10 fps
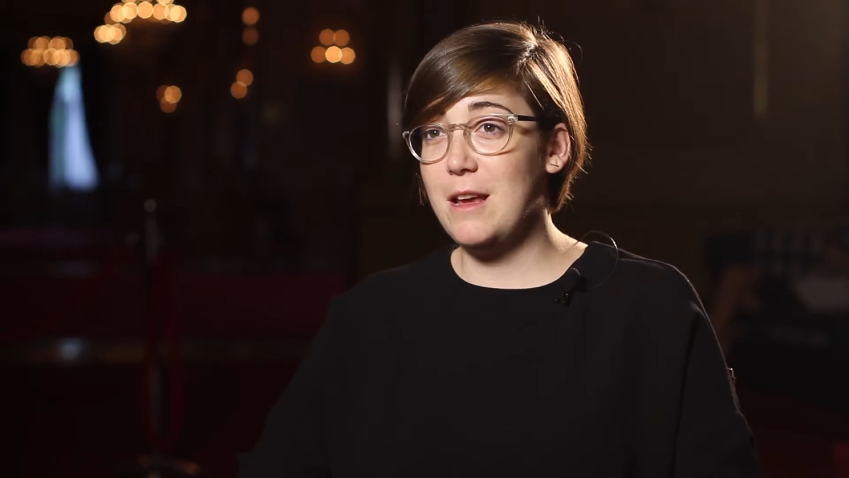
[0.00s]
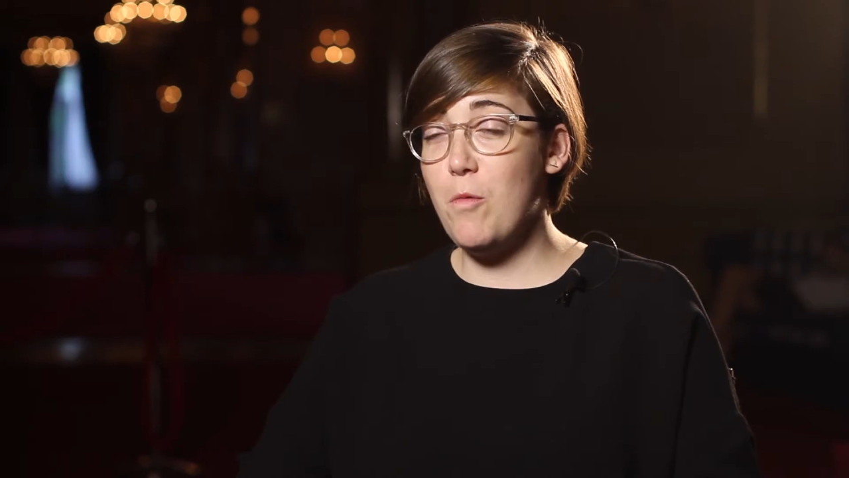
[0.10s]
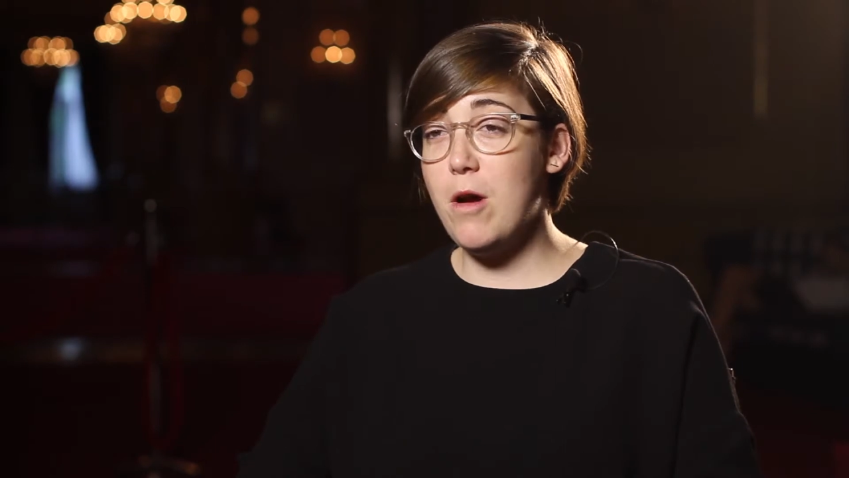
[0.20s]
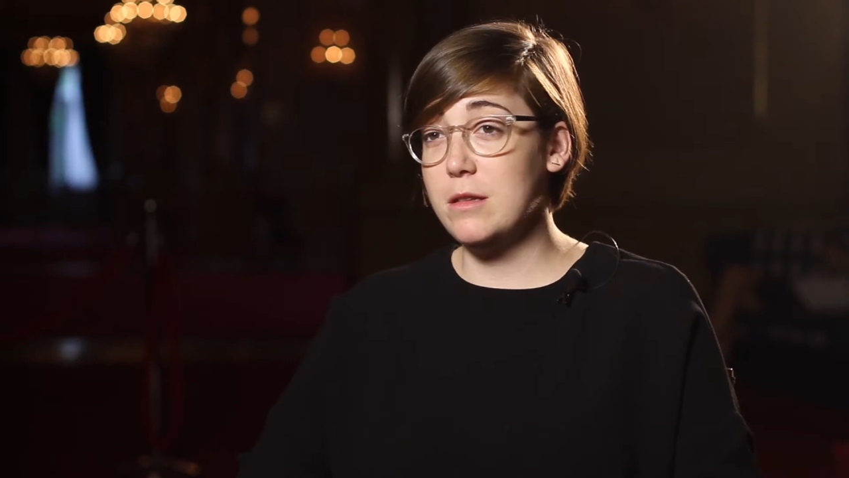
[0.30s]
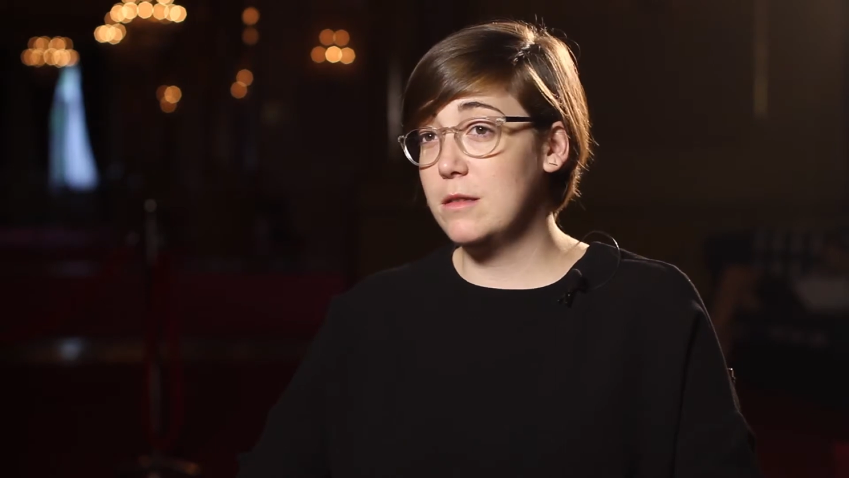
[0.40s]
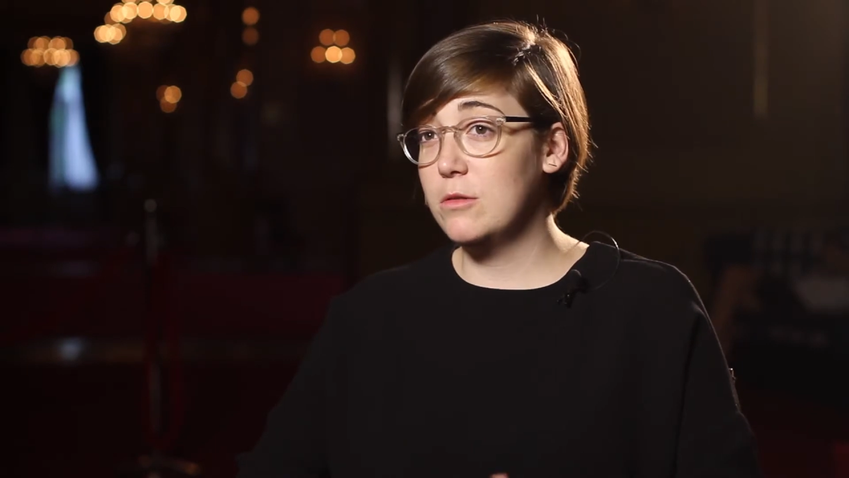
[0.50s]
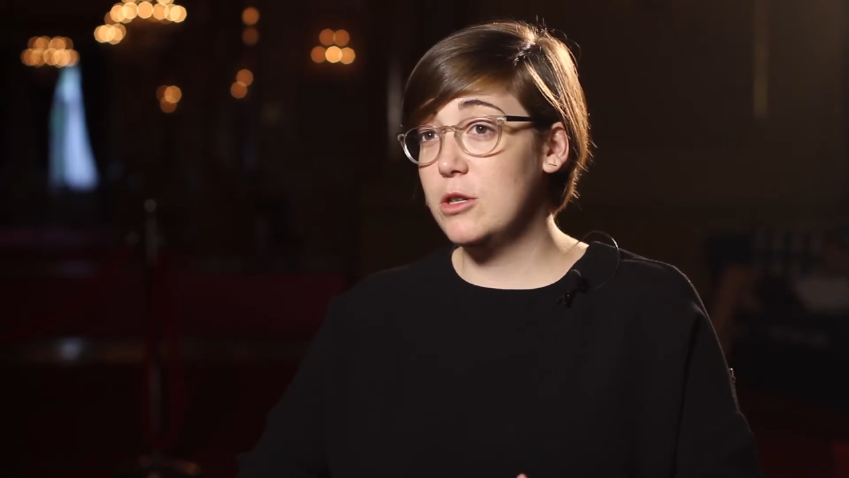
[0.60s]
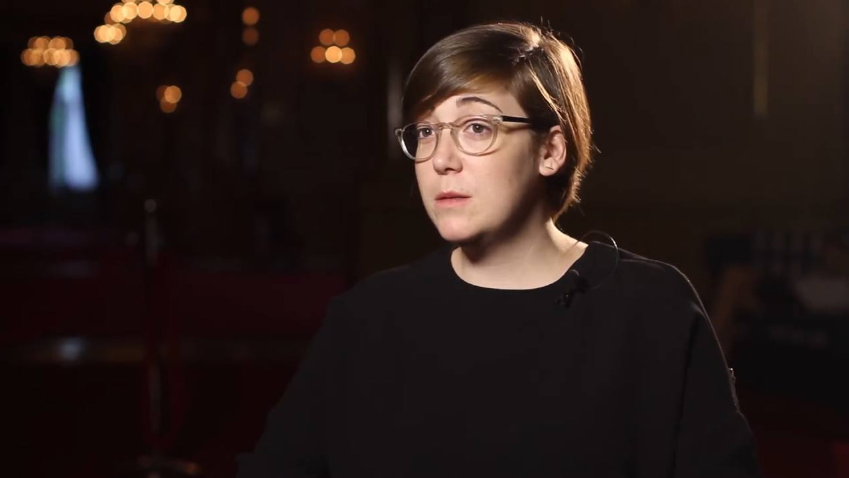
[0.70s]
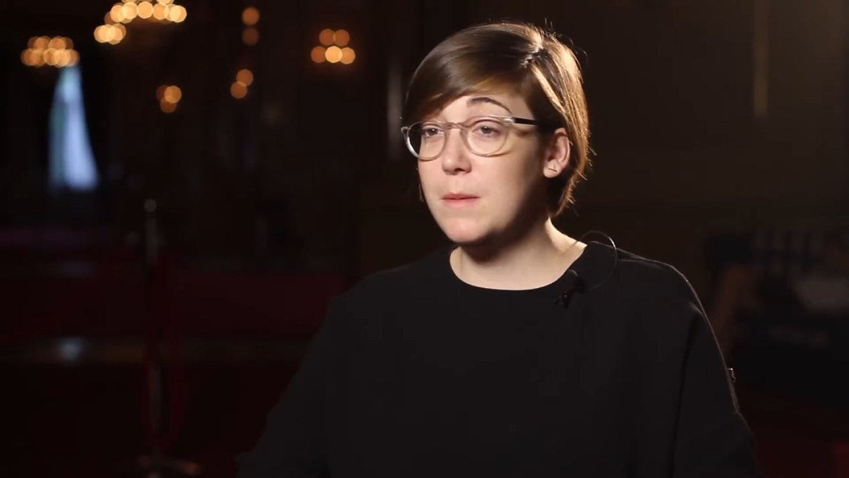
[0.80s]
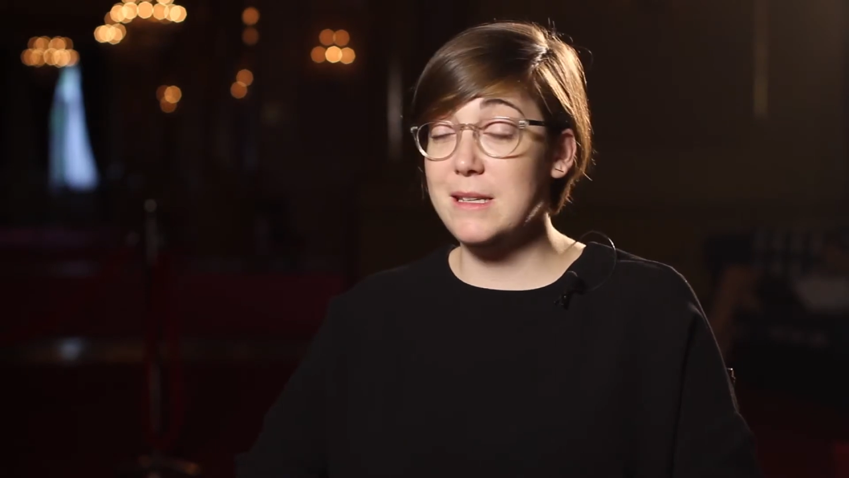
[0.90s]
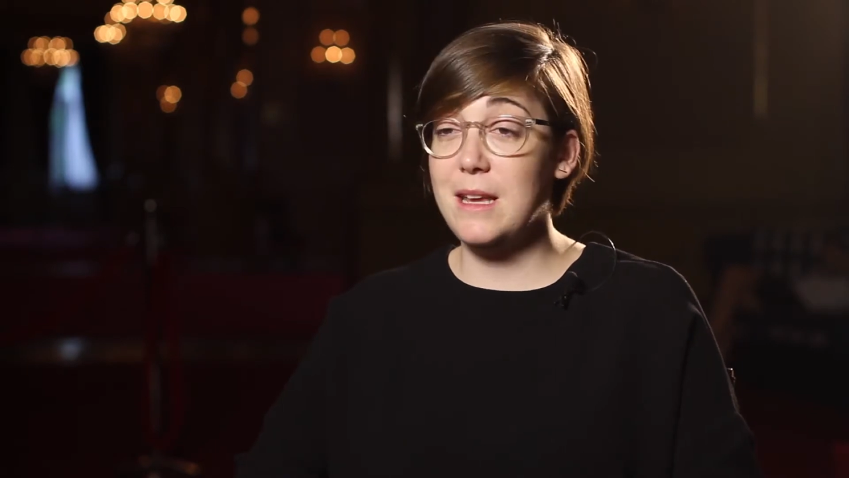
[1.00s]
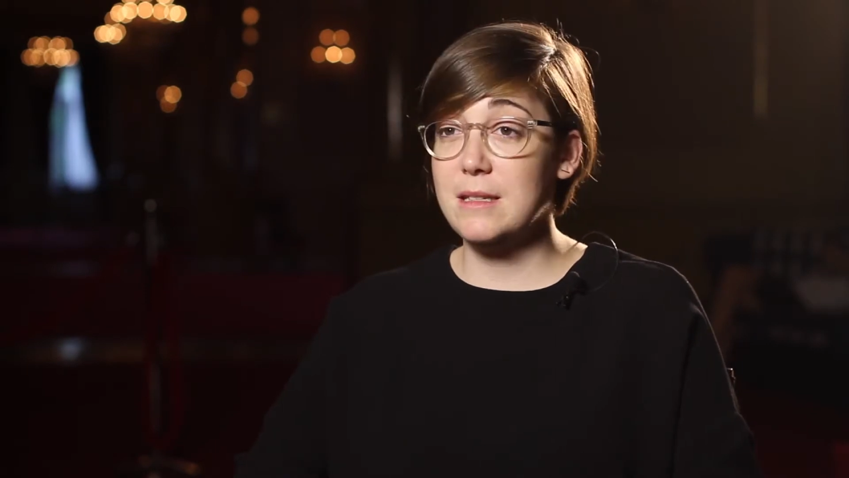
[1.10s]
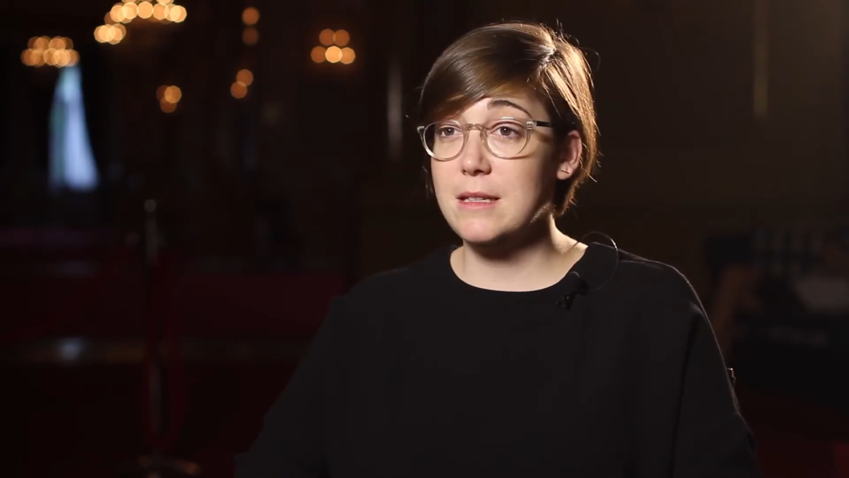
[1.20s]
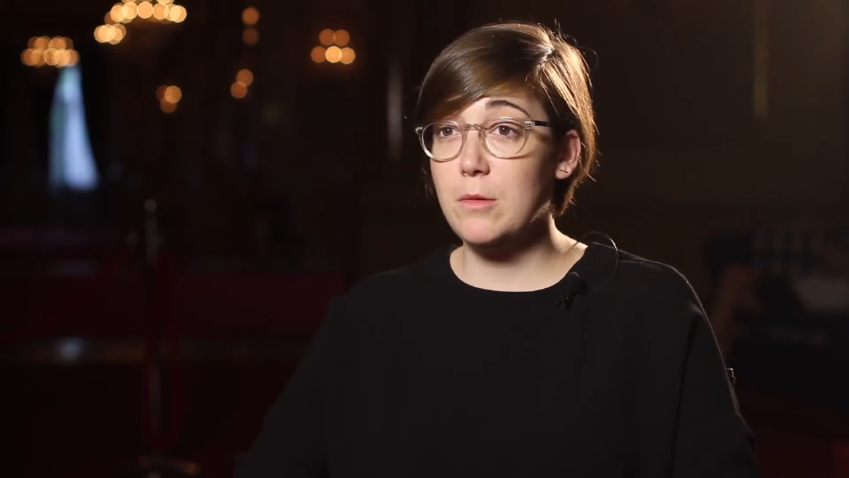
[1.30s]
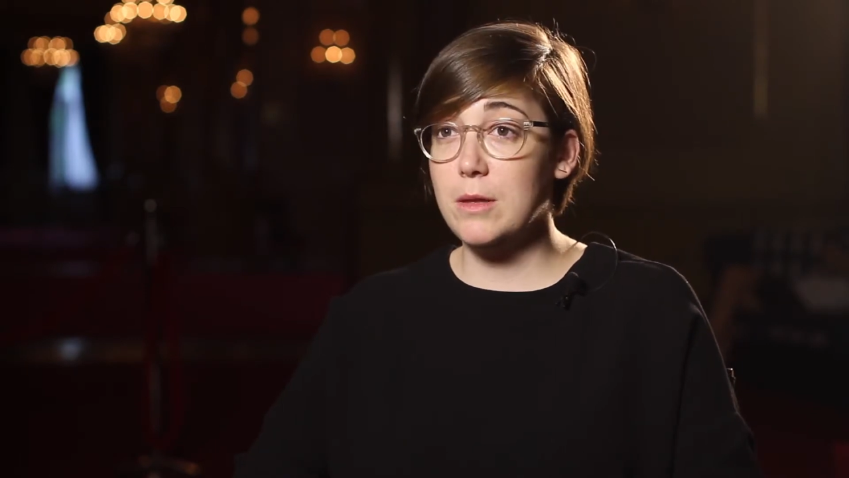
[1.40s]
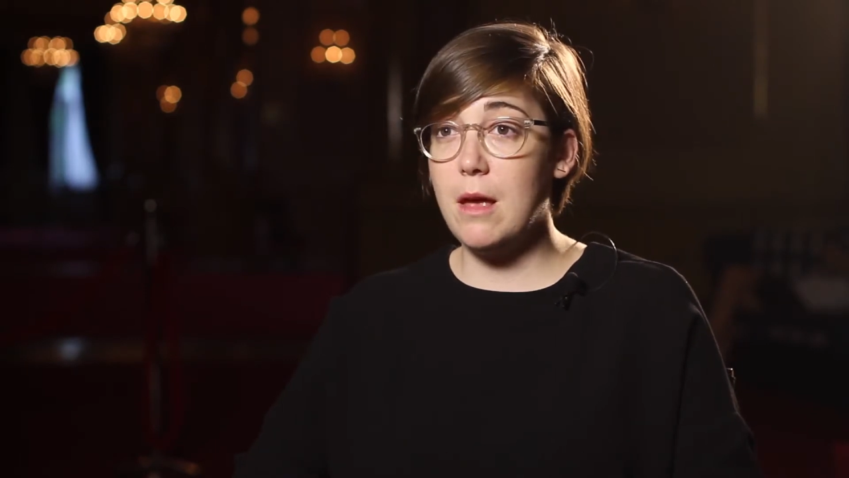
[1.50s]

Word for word: on day one. So she's been dancing